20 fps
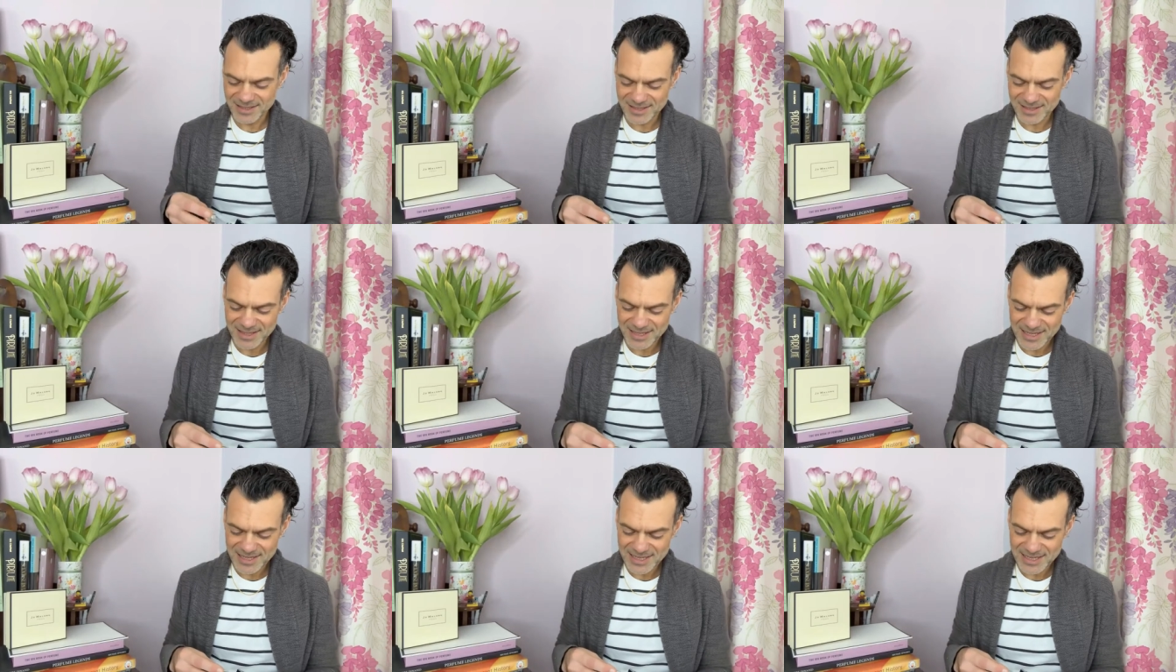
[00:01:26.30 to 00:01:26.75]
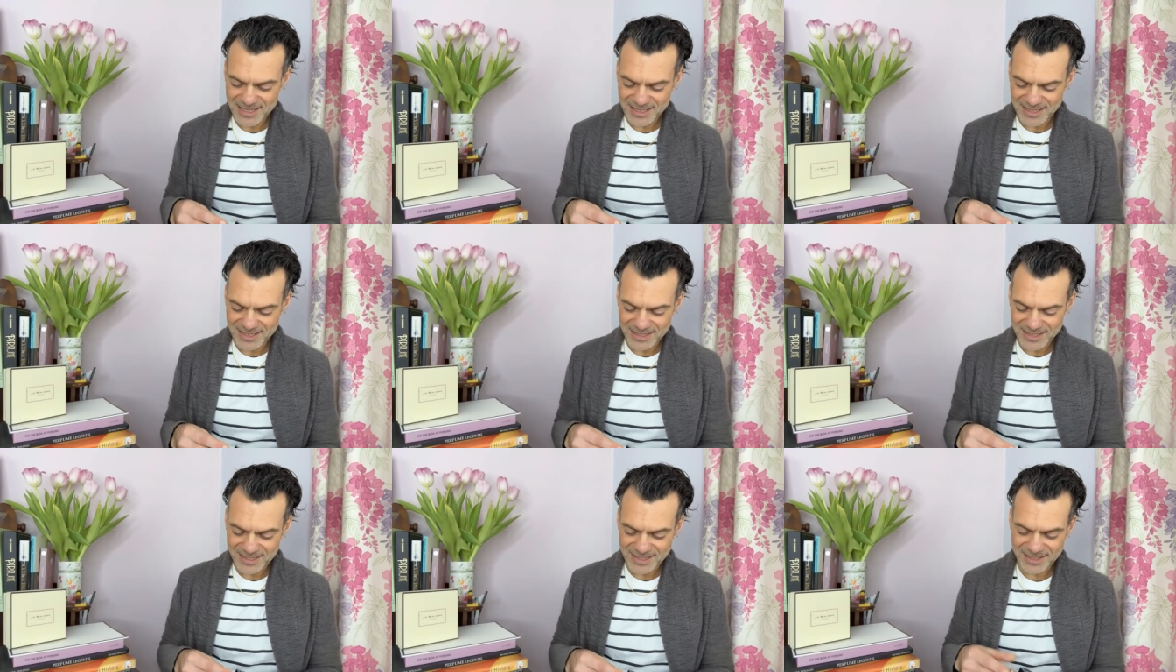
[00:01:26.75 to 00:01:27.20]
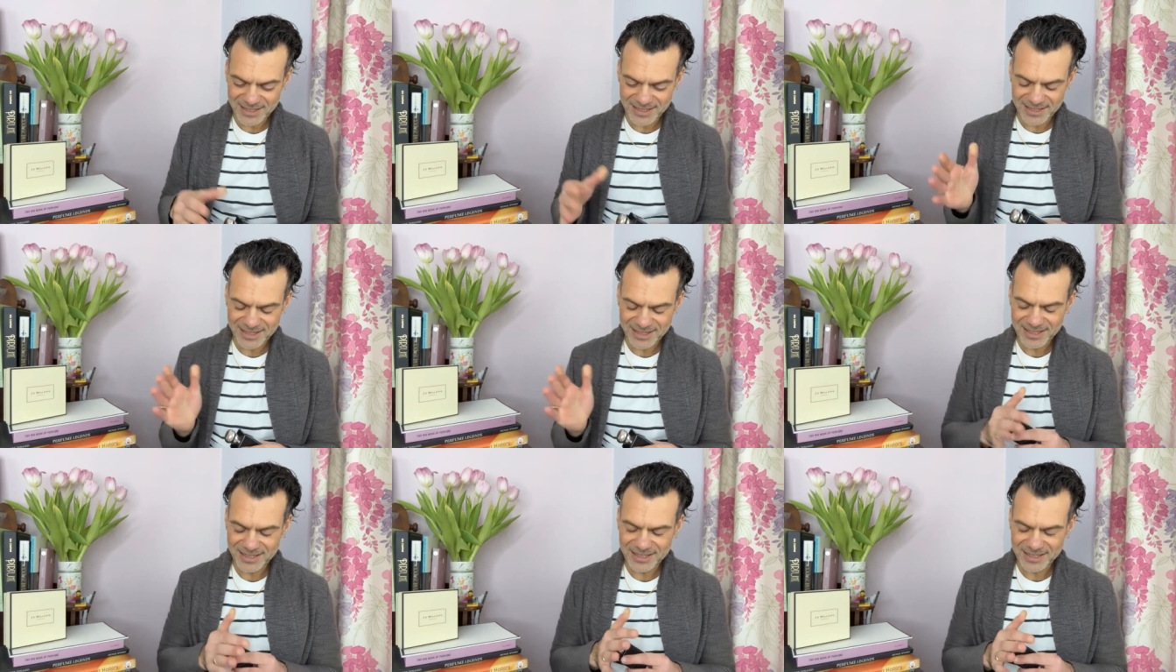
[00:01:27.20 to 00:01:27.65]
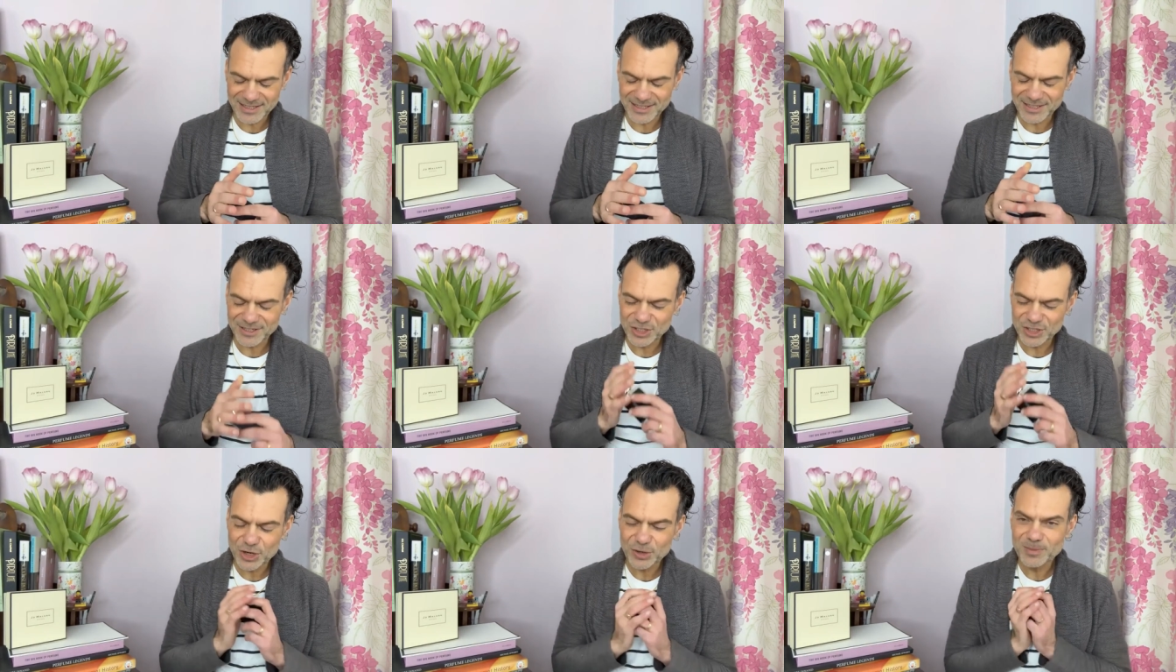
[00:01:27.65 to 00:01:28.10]
the the
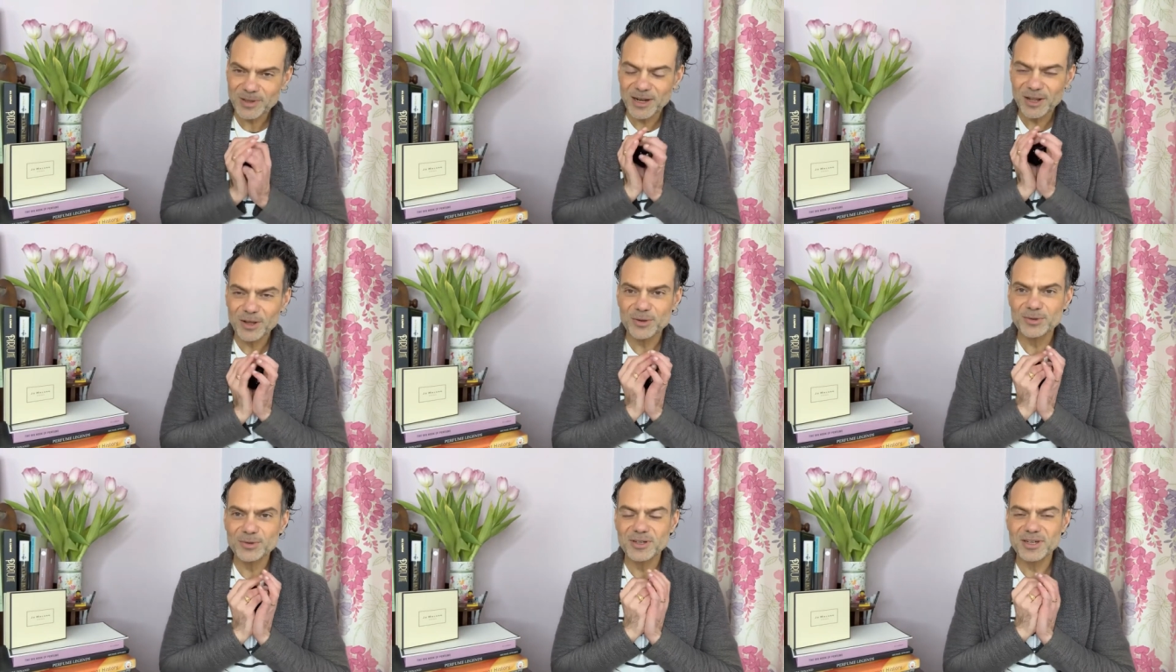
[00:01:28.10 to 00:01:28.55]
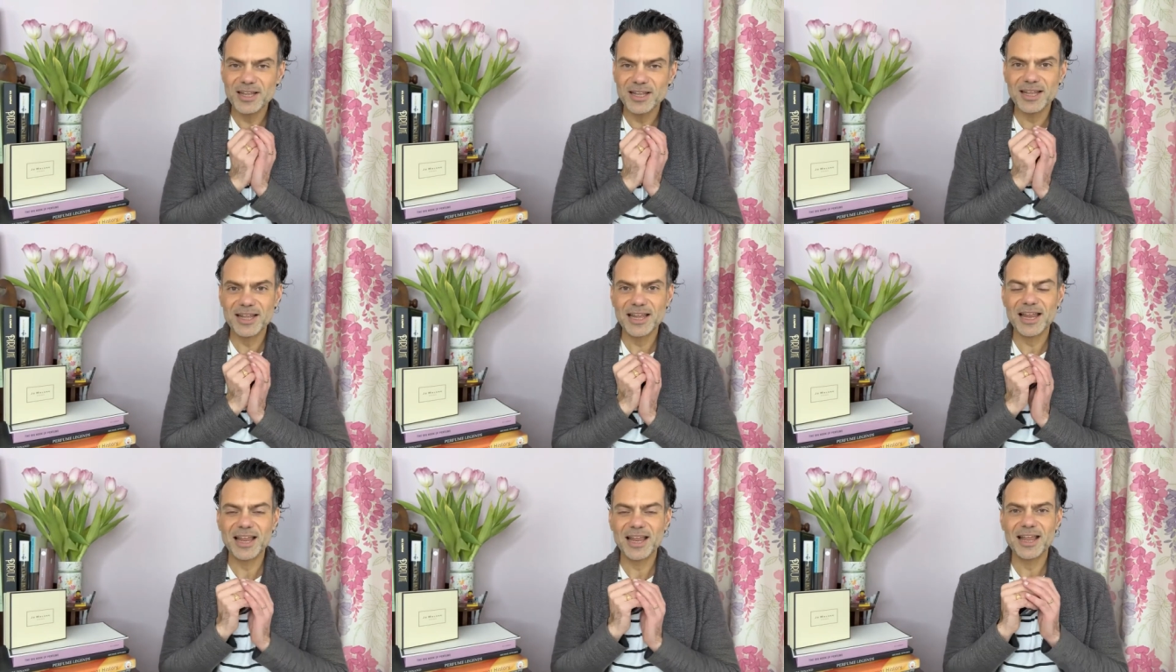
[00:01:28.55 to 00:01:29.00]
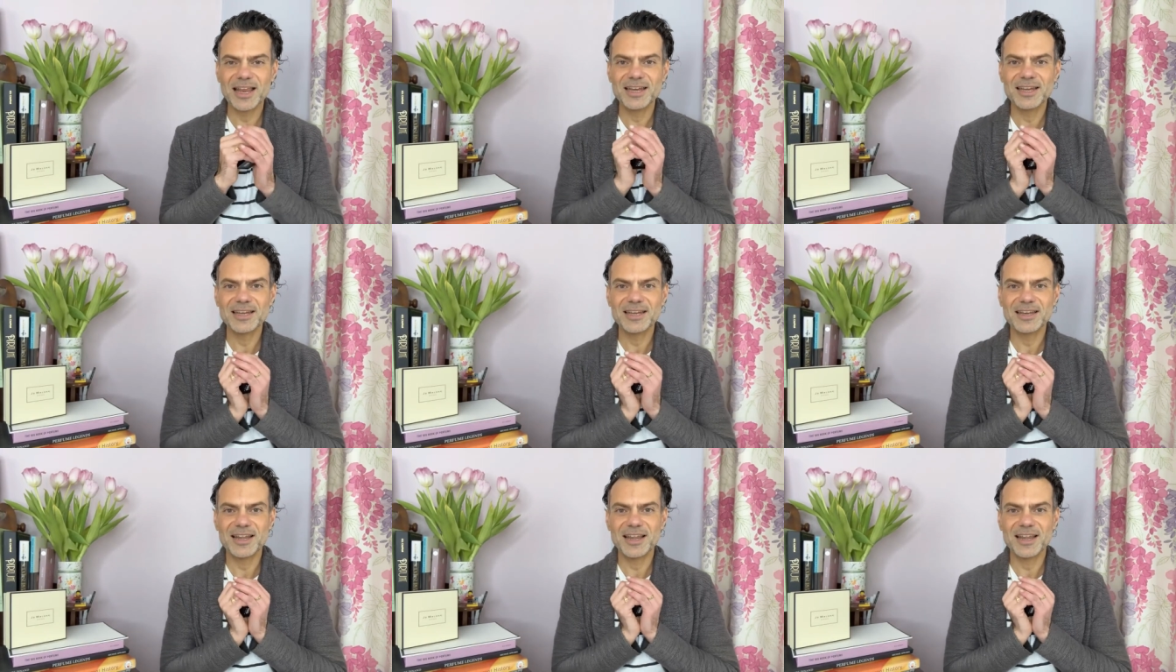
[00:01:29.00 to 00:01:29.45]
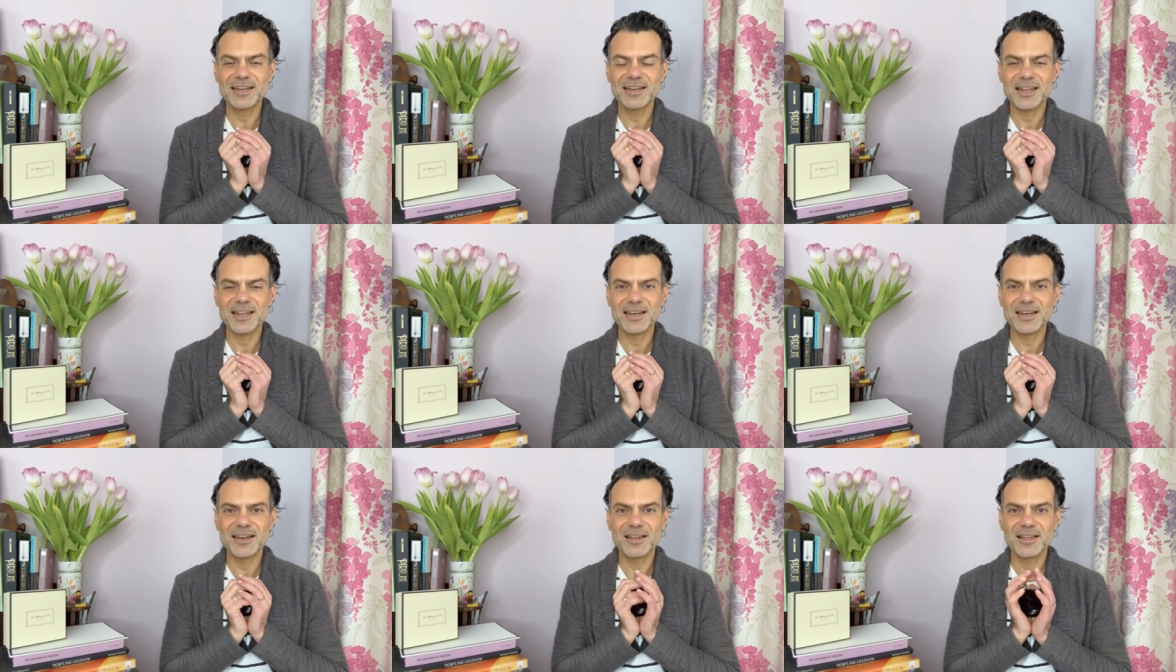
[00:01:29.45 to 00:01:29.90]
Jo Malone and and
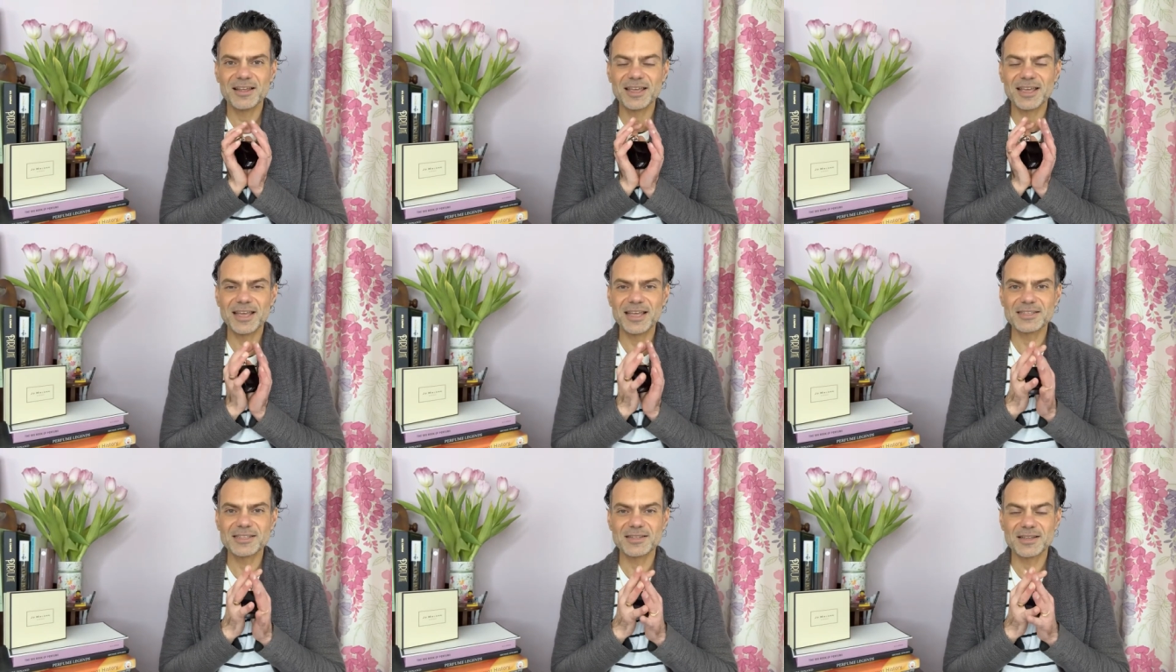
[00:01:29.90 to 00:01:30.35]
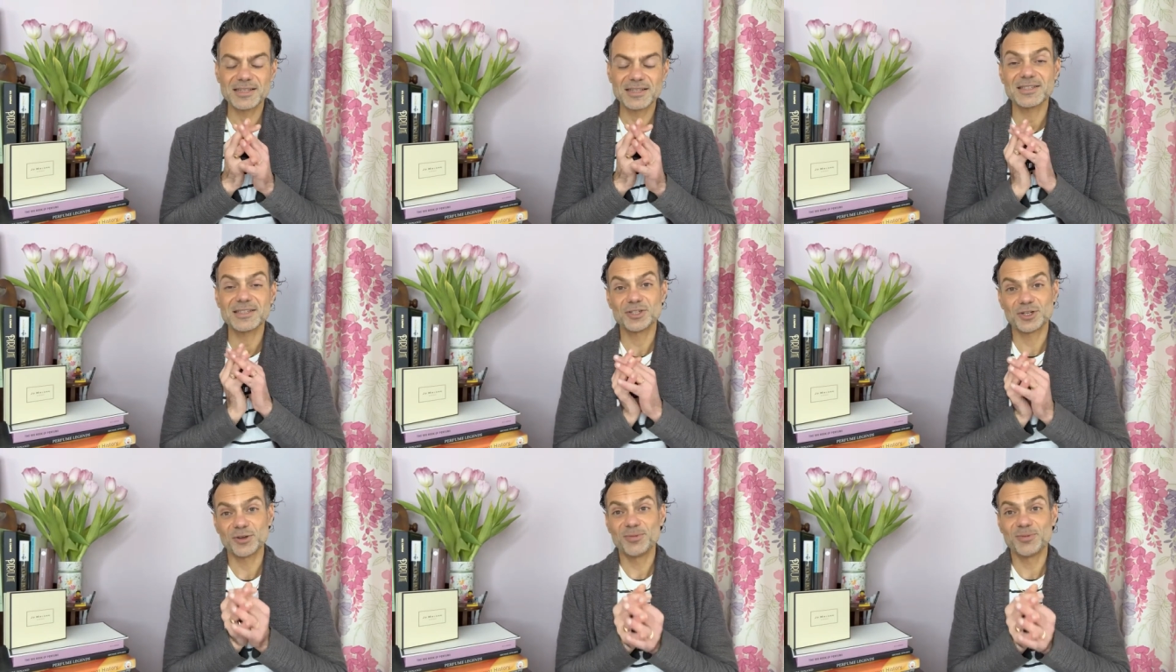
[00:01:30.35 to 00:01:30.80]
and I, as as in Jo